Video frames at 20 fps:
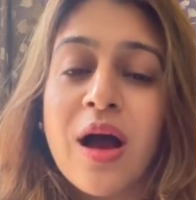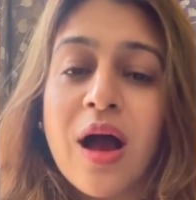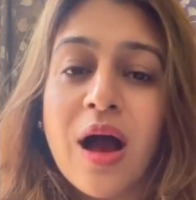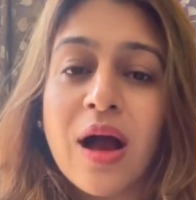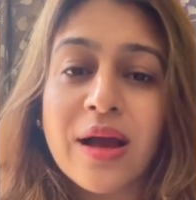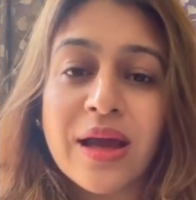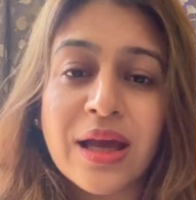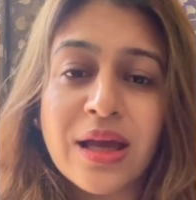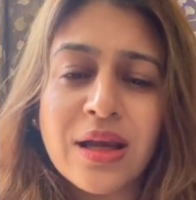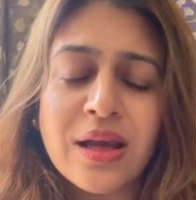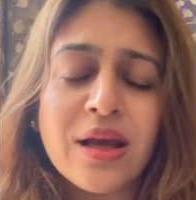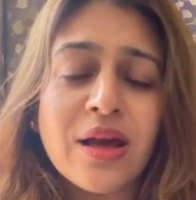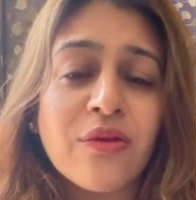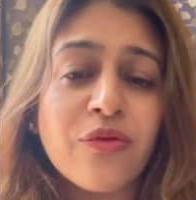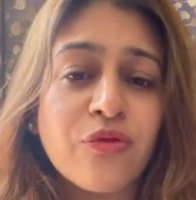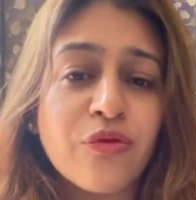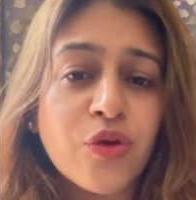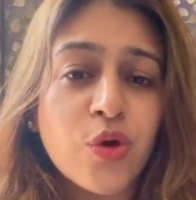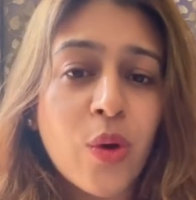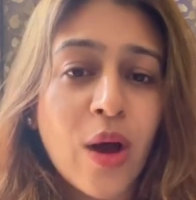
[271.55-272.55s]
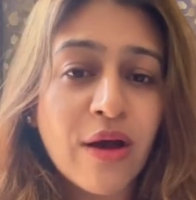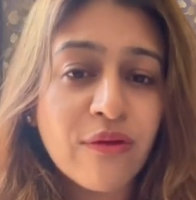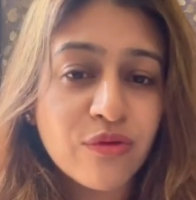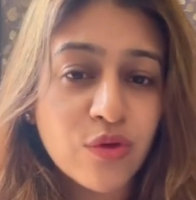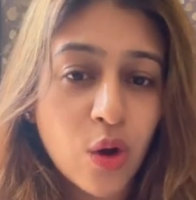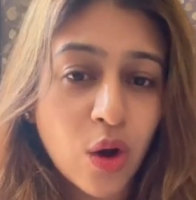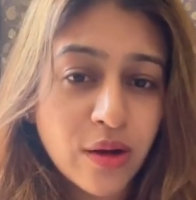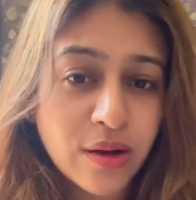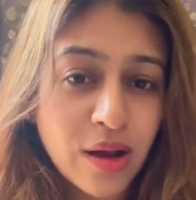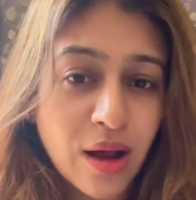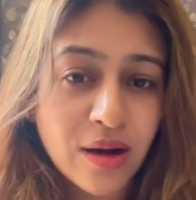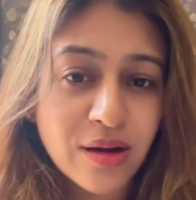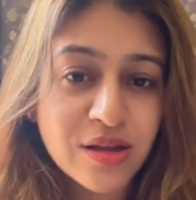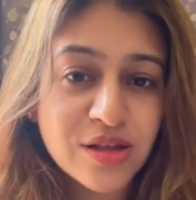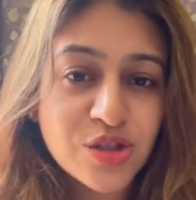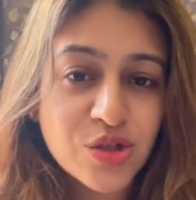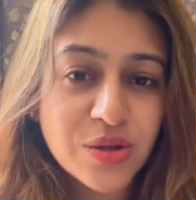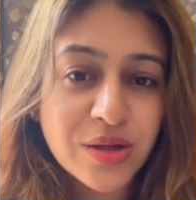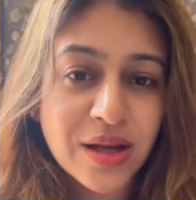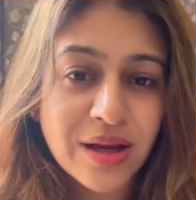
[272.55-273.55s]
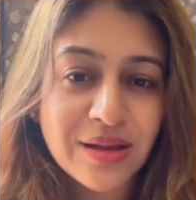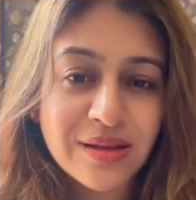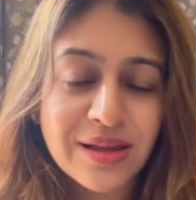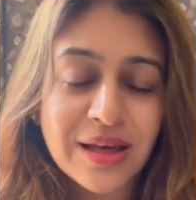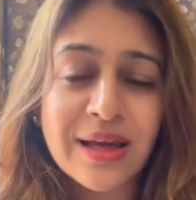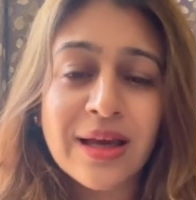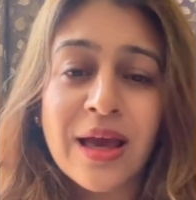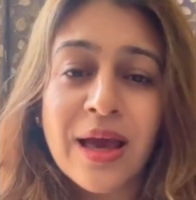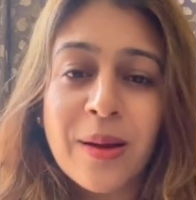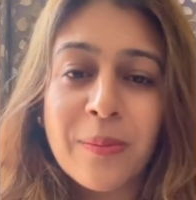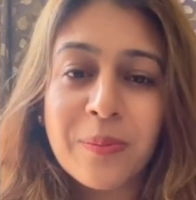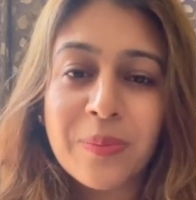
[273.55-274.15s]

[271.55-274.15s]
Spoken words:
Again, if you have not understood anything,